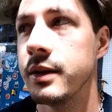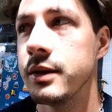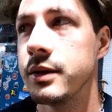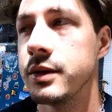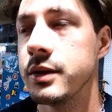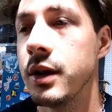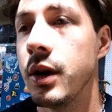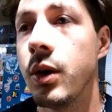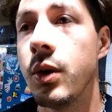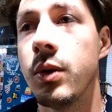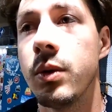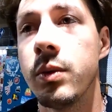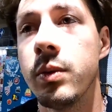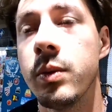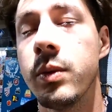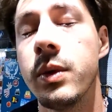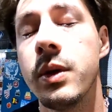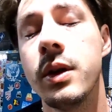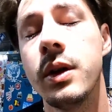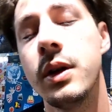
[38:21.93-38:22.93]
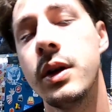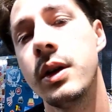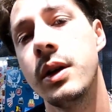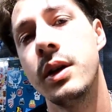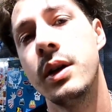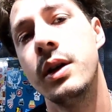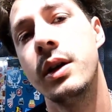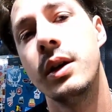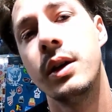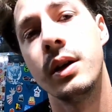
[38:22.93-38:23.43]
So
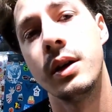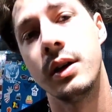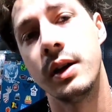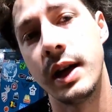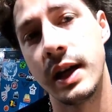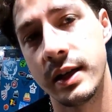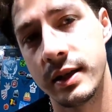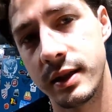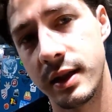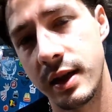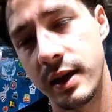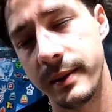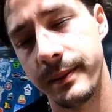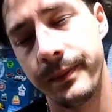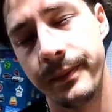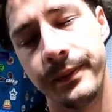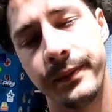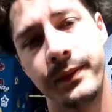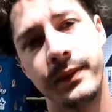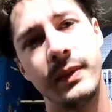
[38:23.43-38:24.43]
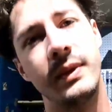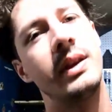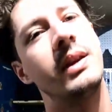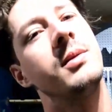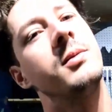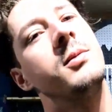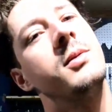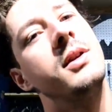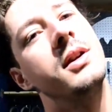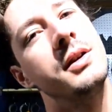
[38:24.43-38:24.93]
next time,
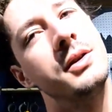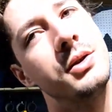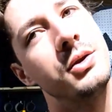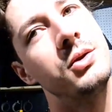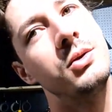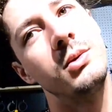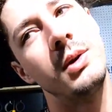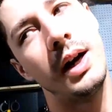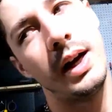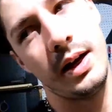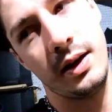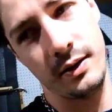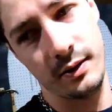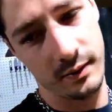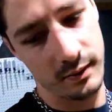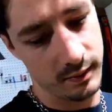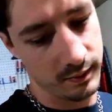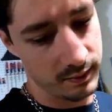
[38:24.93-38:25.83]
I'm gonna do it right.